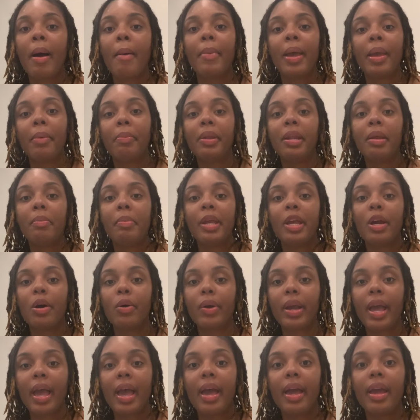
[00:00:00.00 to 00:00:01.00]
baby to be
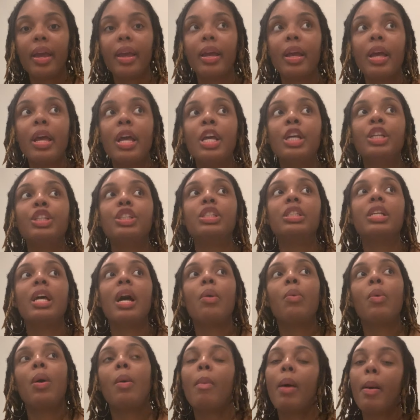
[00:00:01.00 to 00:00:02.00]
okay. She said, I
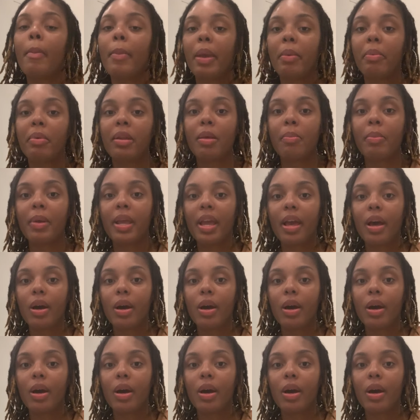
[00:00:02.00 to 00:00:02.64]
want my baby to be